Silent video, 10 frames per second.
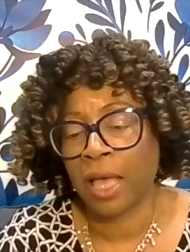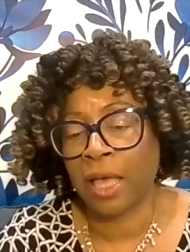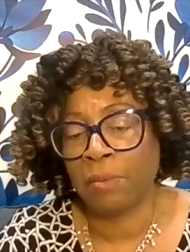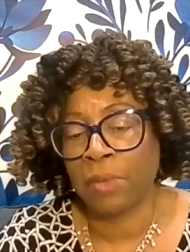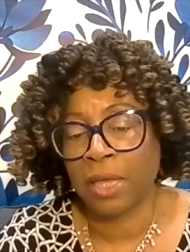
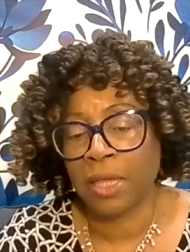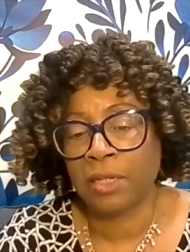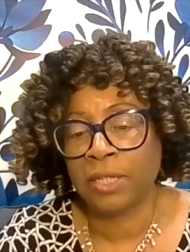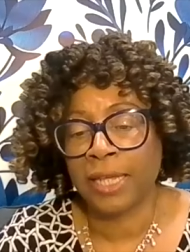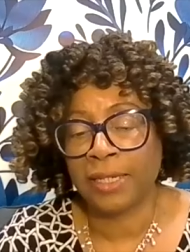Um,
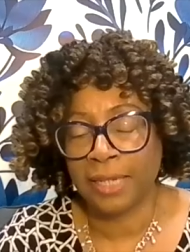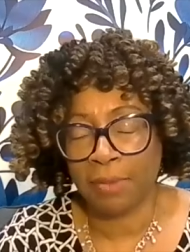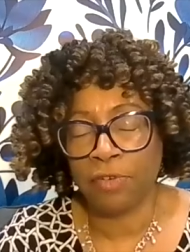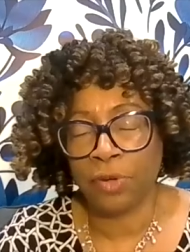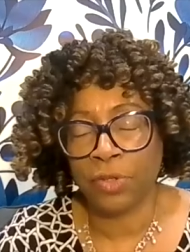take
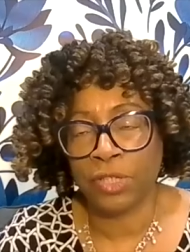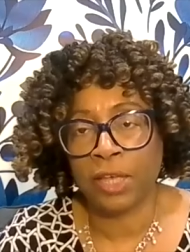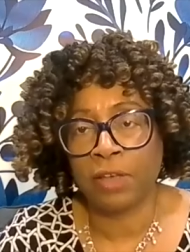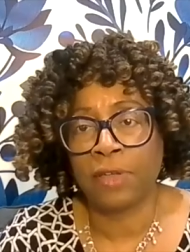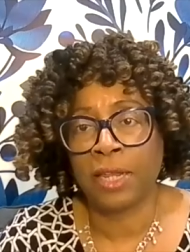time for
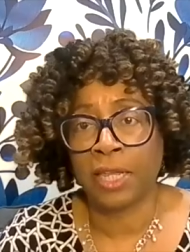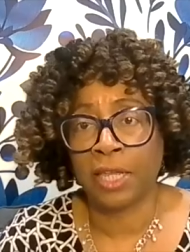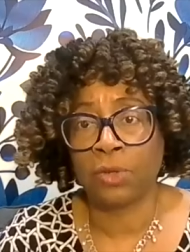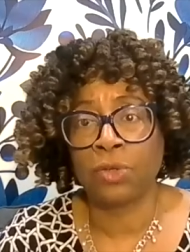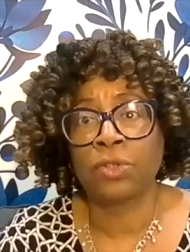yourself and
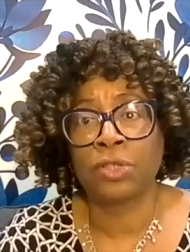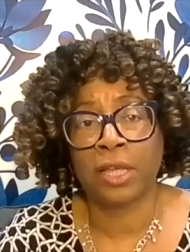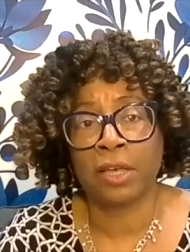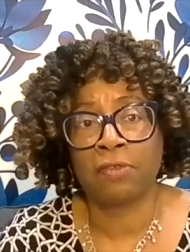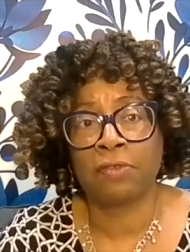heal
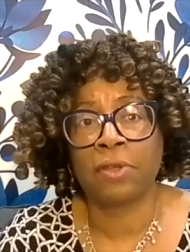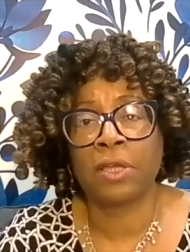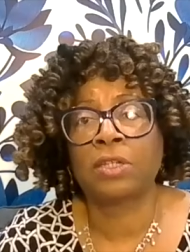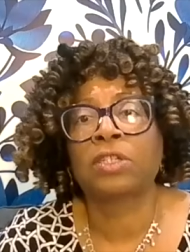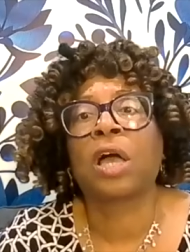yourself
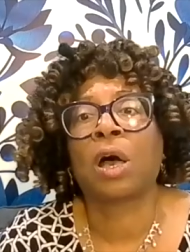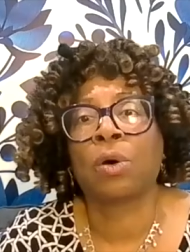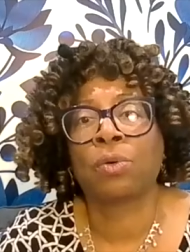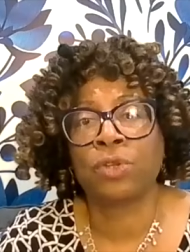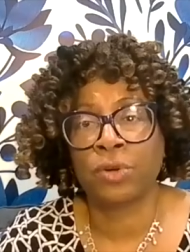to
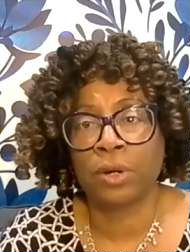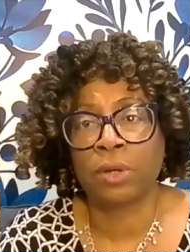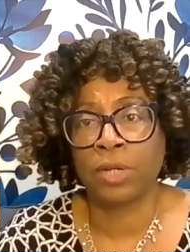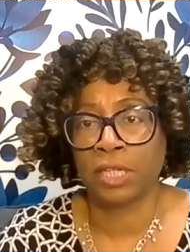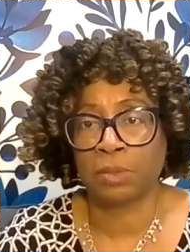own your
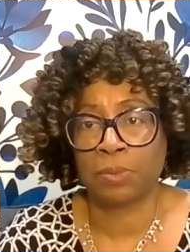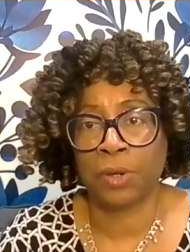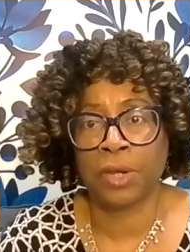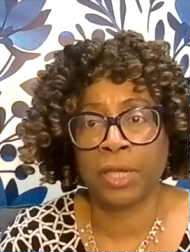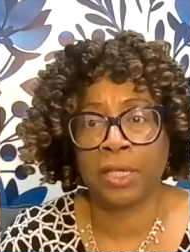own
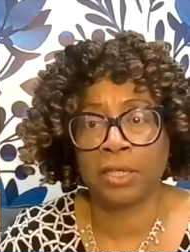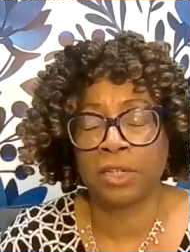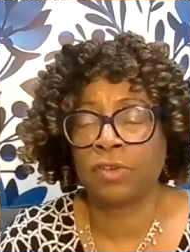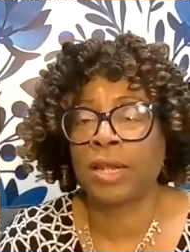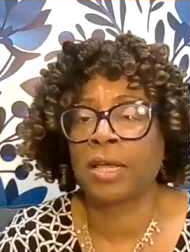experience
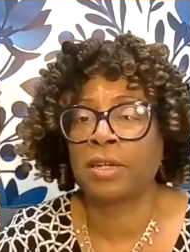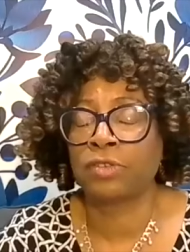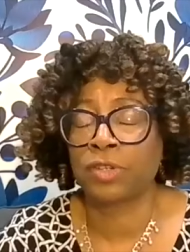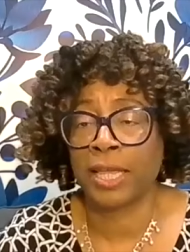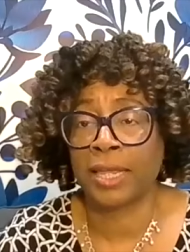and try to
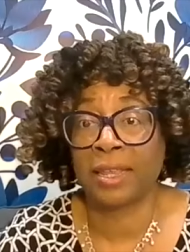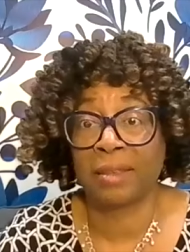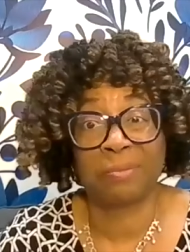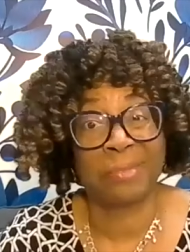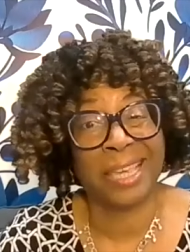understand
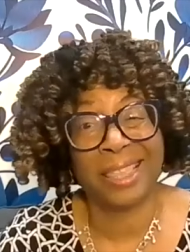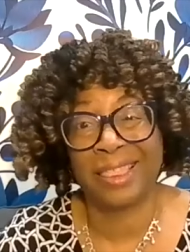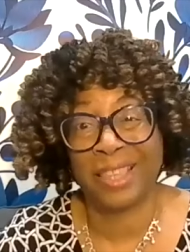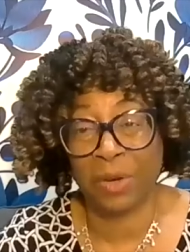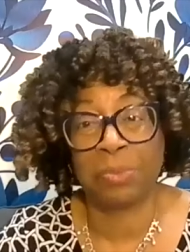it.
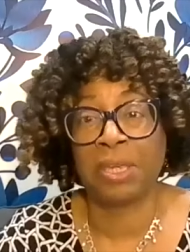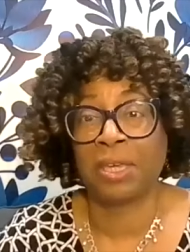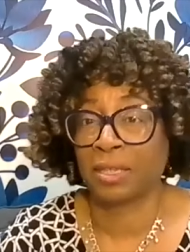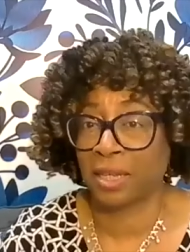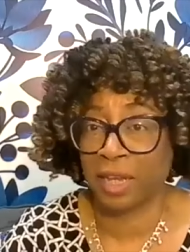Get
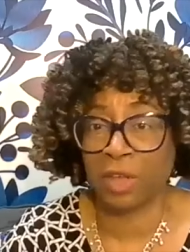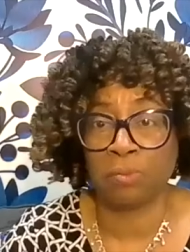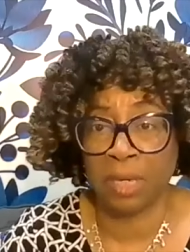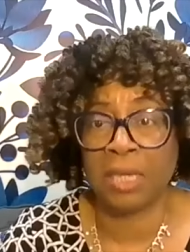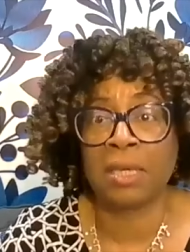therapy because it
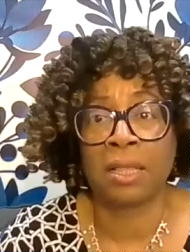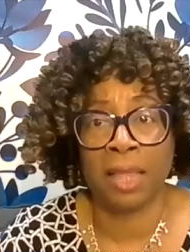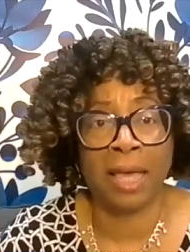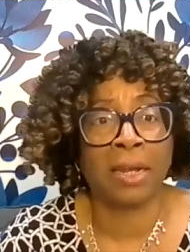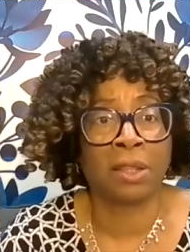helped me a
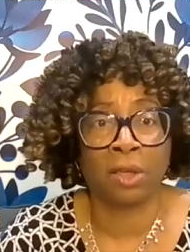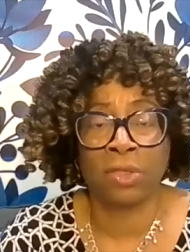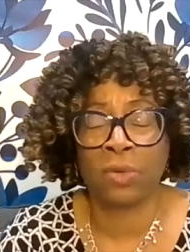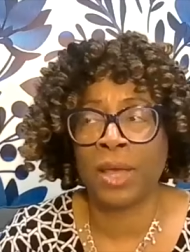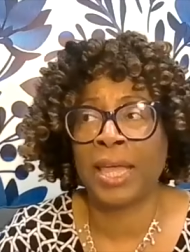lot
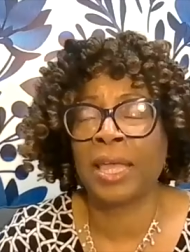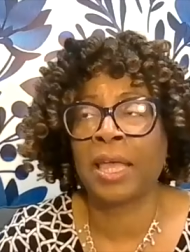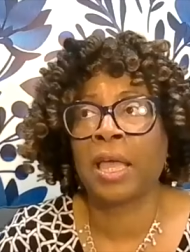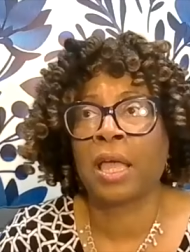along the way.